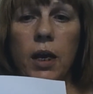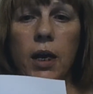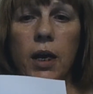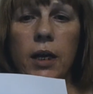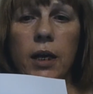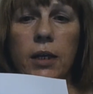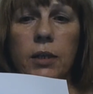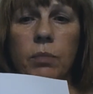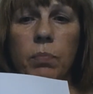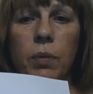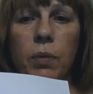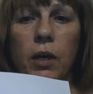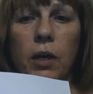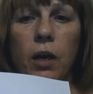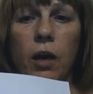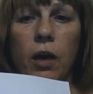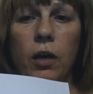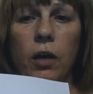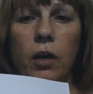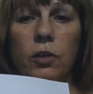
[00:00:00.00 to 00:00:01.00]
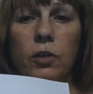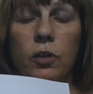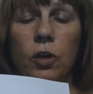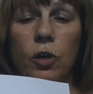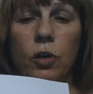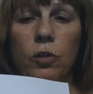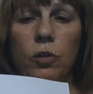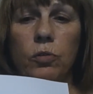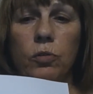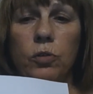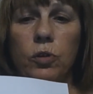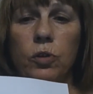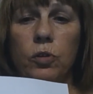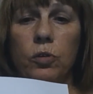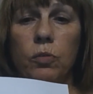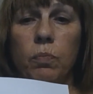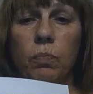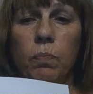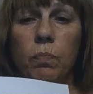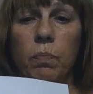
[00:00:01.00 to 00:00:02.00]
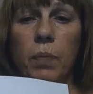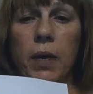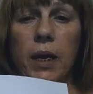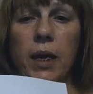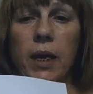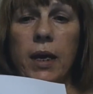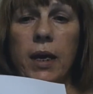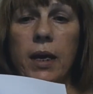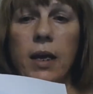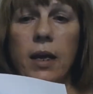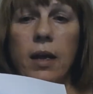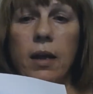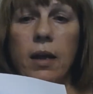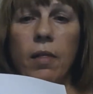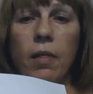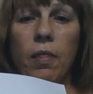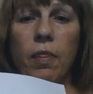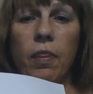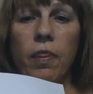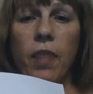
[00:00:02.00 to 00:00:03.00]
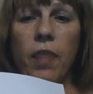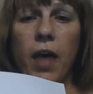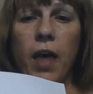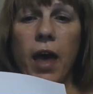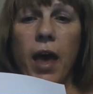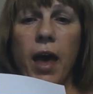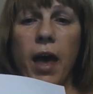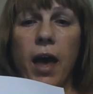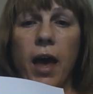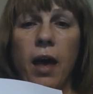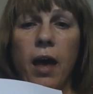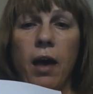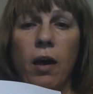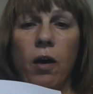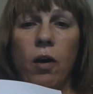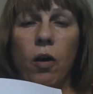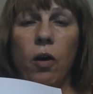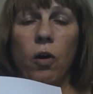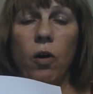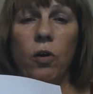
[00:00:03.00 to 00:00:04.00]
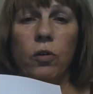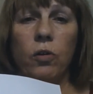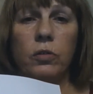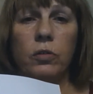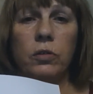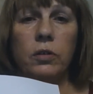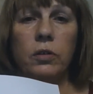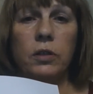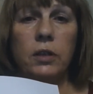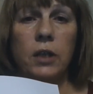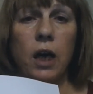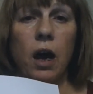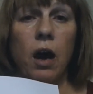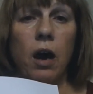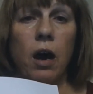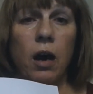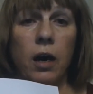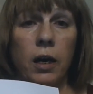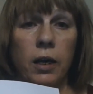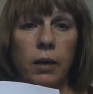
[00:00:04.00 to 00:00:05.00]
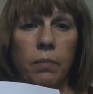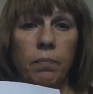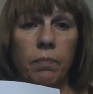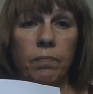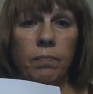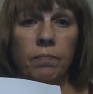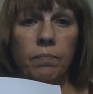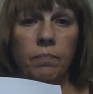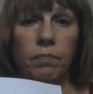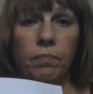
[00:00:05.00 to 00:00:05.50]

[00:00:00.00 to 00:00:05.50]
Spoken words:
is because you should be there on time.